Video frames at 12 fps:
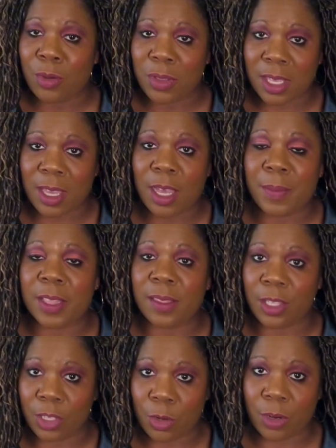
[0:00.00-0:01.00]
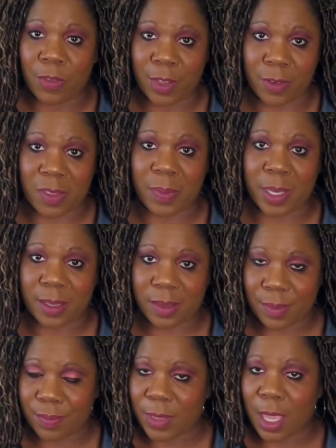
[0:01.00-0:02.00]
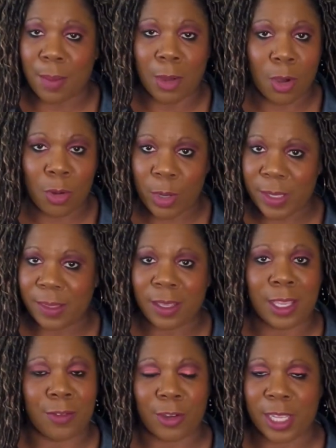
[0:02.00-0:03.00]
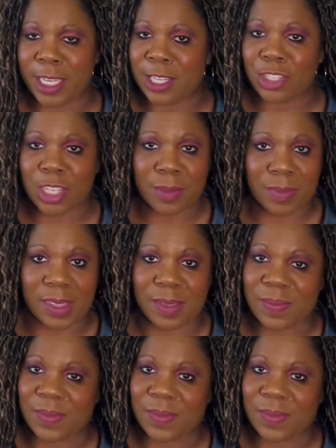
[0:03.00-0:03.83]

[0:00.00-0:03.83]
in the comments your favorite spots. I'm always looking for hidden gems.